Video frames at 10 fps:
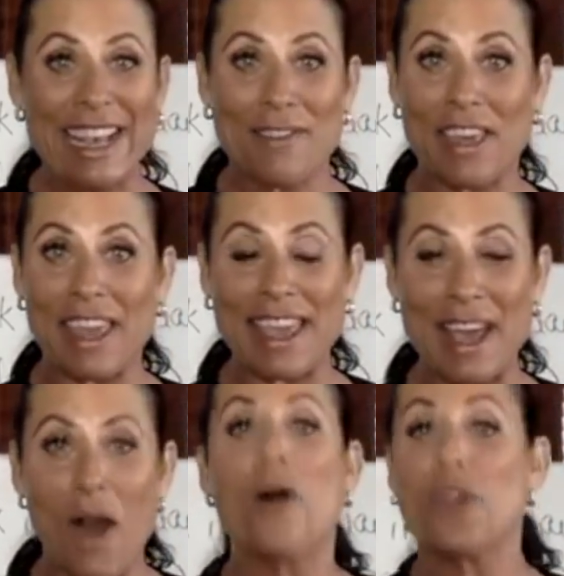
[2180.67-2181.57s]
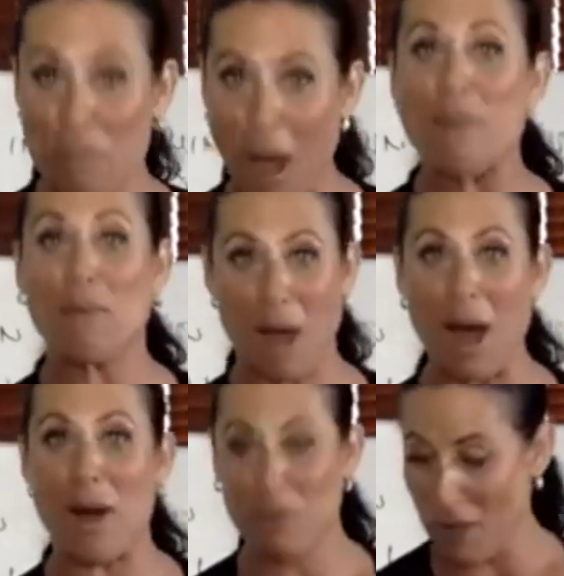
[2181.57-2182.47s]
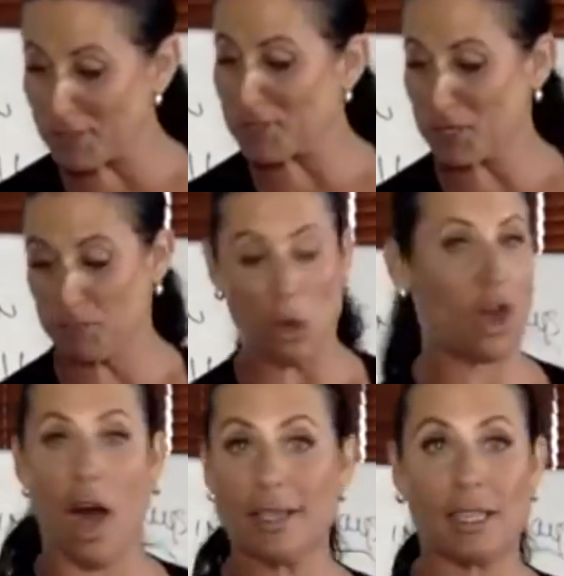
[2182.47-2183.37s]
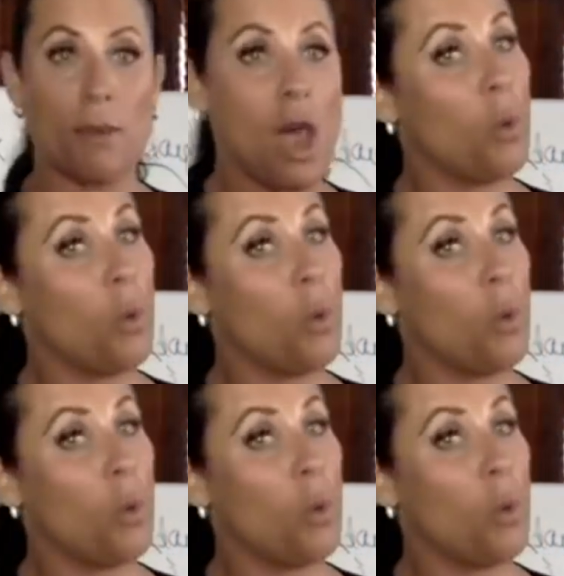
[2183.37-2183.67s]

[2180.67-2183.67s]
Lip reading: you bought Russell's book. Awesome.